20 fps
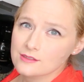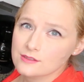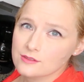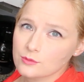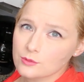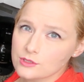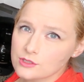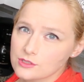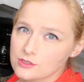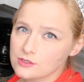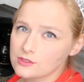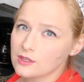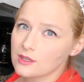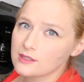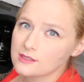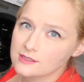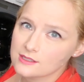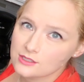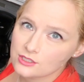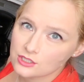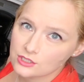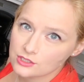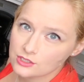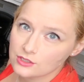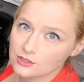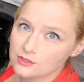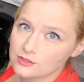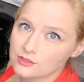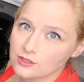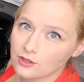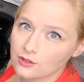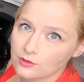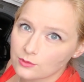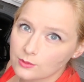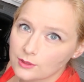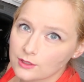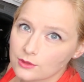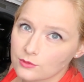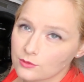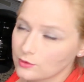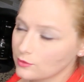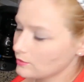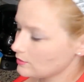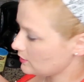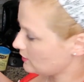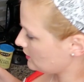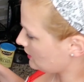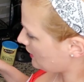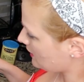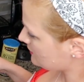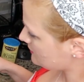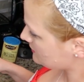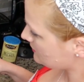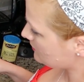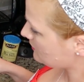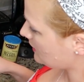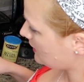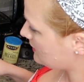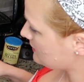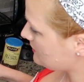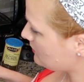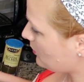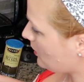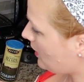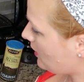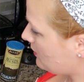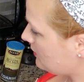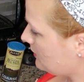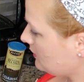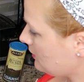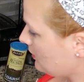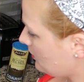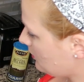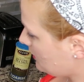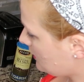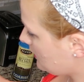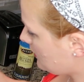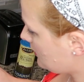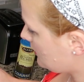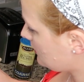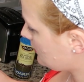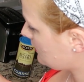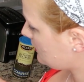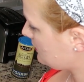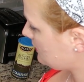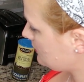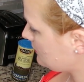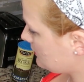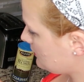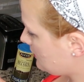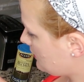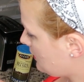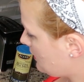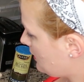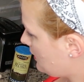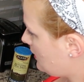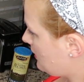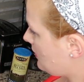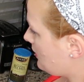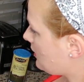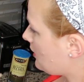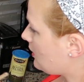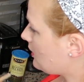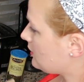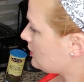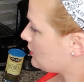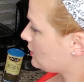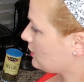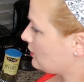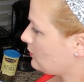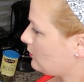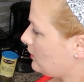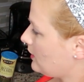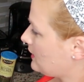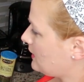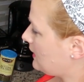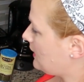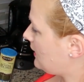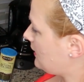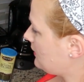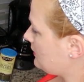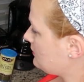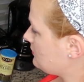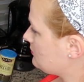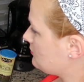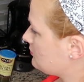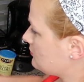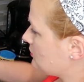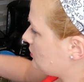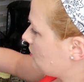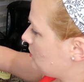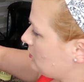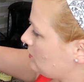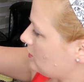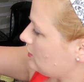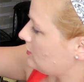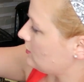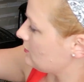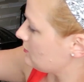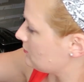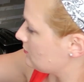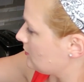So once your sausage is cooked all the way through and you got some nice browning going on it, you're going to want to add your